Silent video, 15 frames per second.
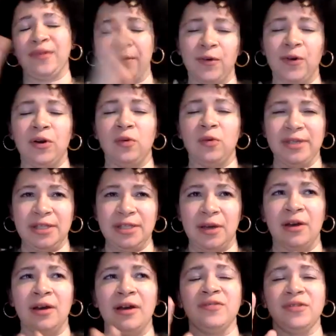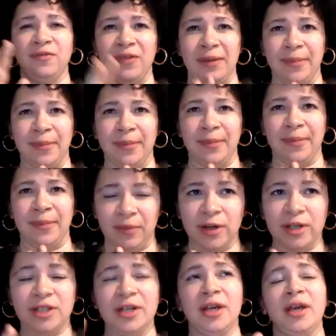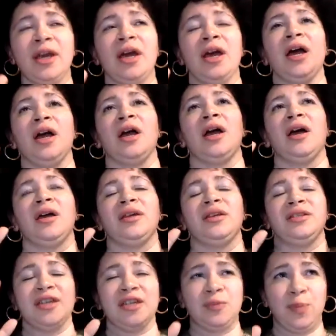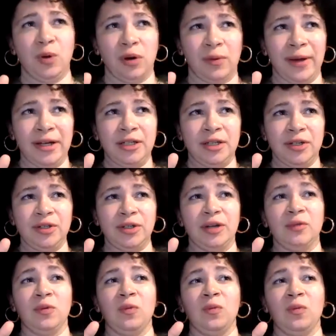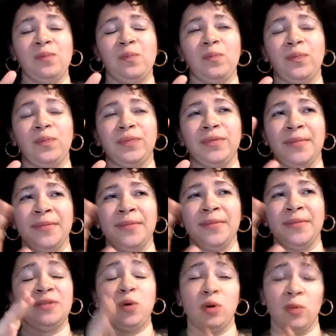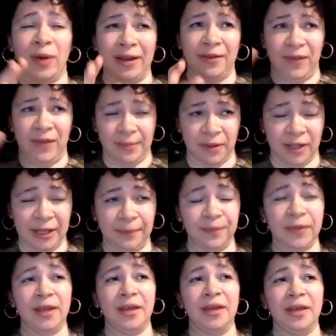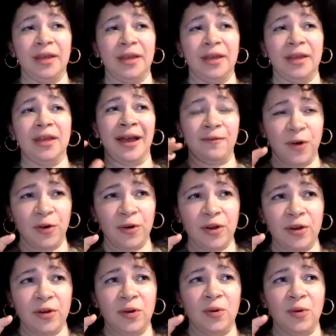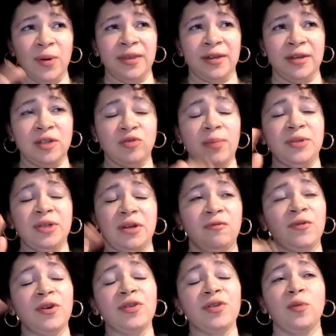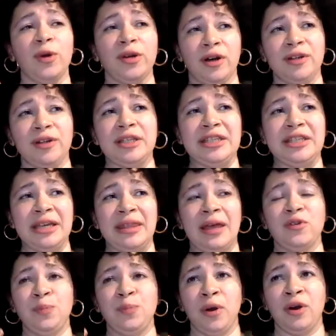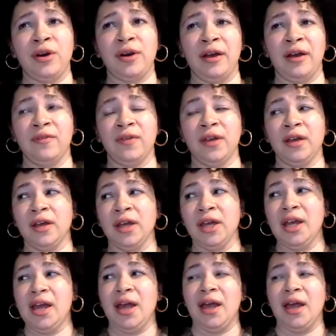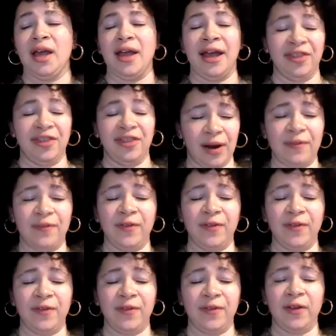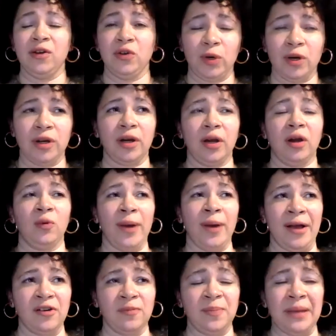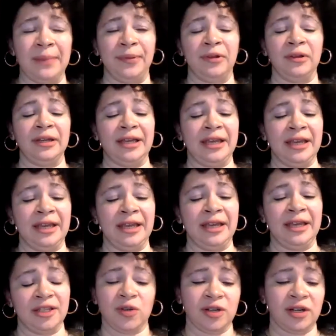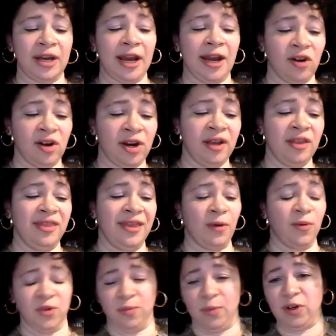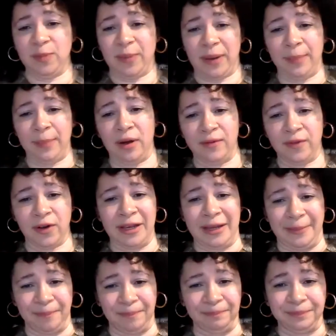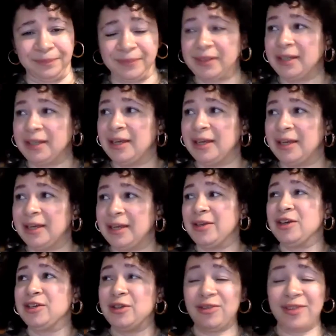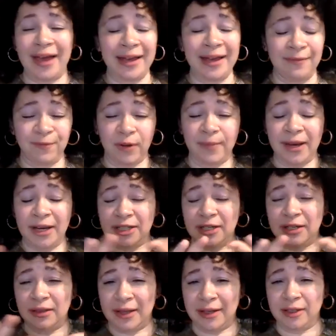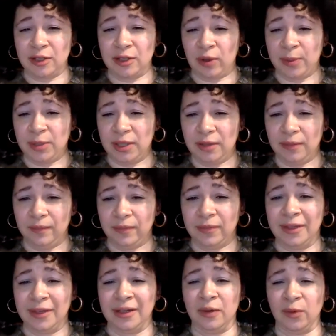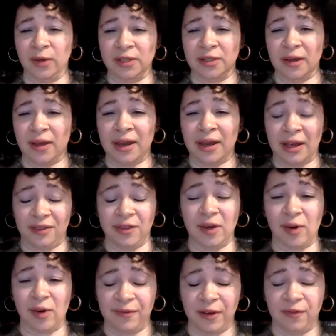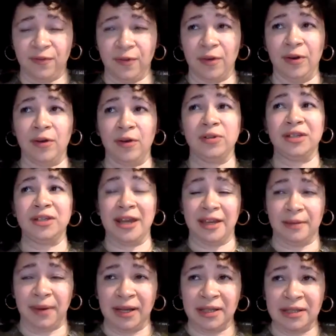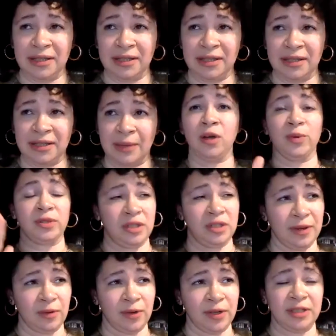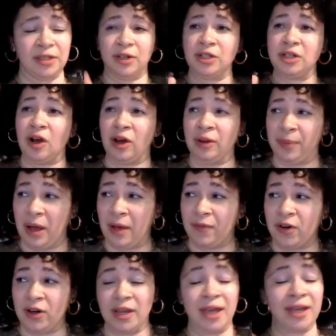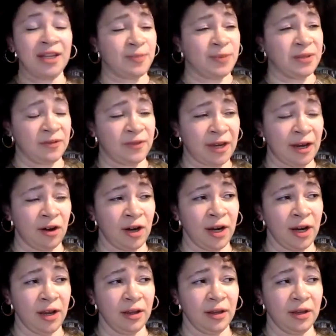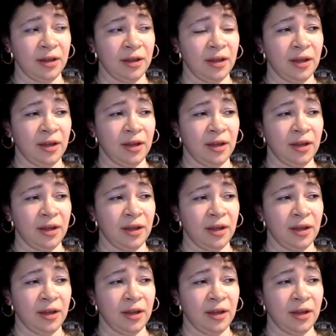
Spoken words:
of that photo we saw of the family on the porch, says poor white children. It says poor white family. That photo, the description further went on to say that was part of a ethnographic field work around people in a certain area that was marked by poverty. So that information in that description, that it was an ethnographic photo taken by someone who was doing research on poverty in a specific area,